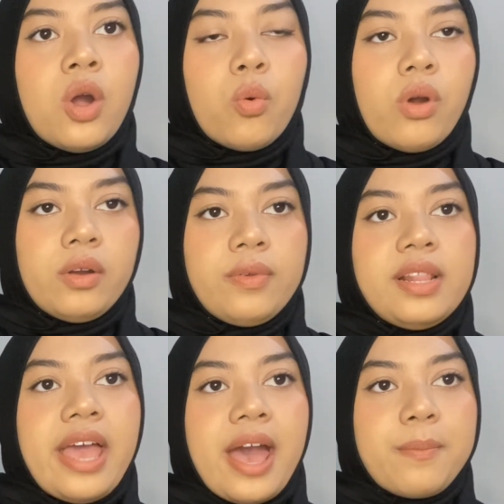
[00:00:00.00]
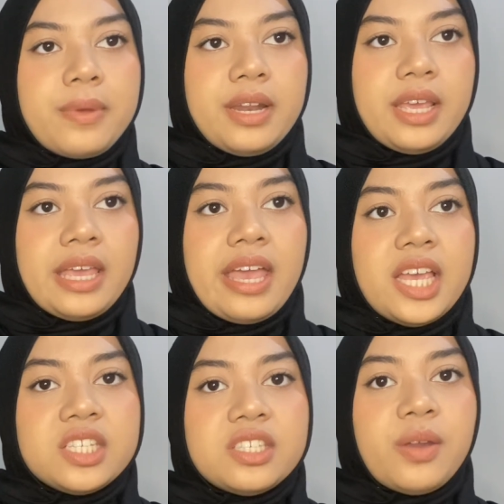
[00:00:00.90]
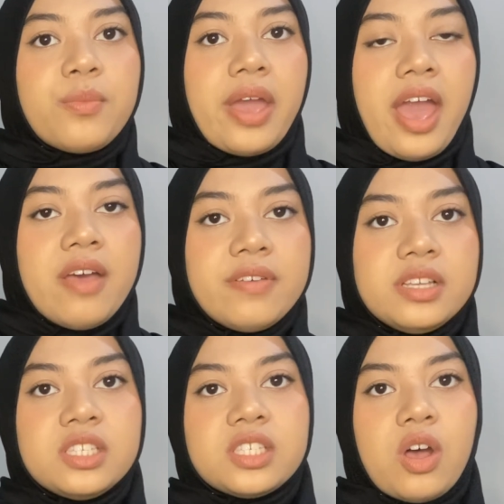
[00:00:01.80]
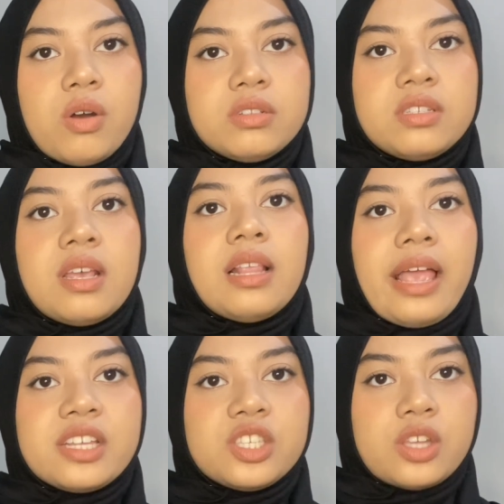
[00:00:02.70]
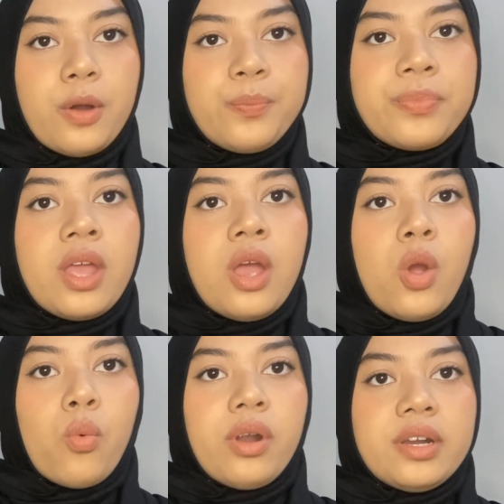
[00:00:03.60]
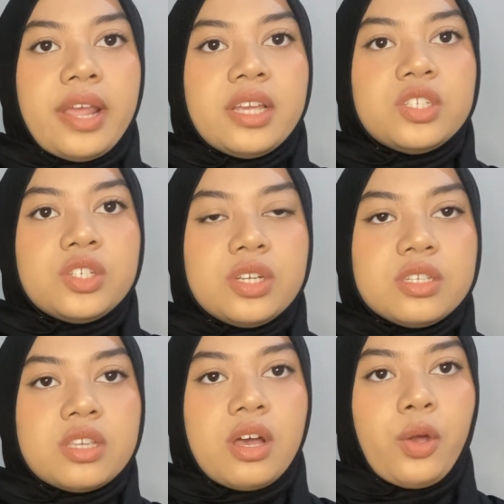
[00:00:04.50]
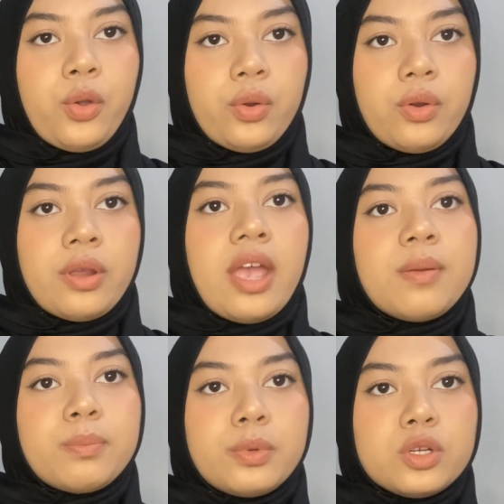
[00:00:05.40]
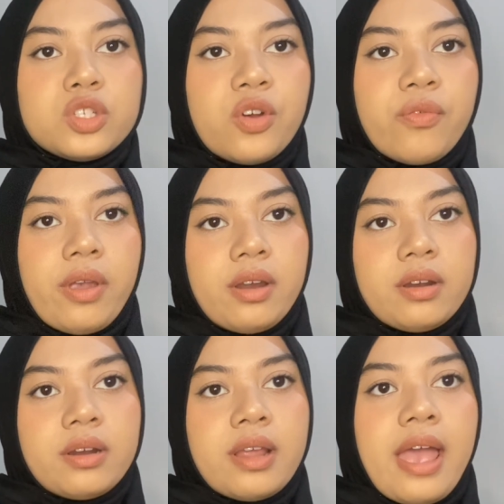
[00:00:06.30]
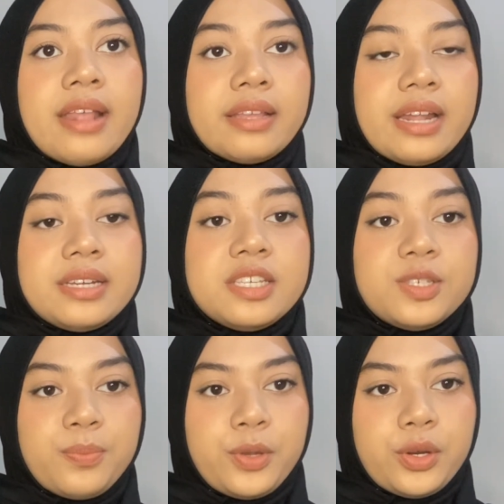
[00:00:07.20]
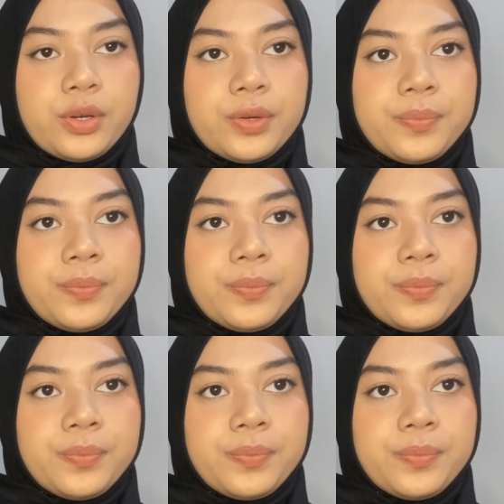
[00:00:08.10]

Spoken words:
what really happening is they're behaving sounds like stop, where they just occur in bursts of air and then disappear.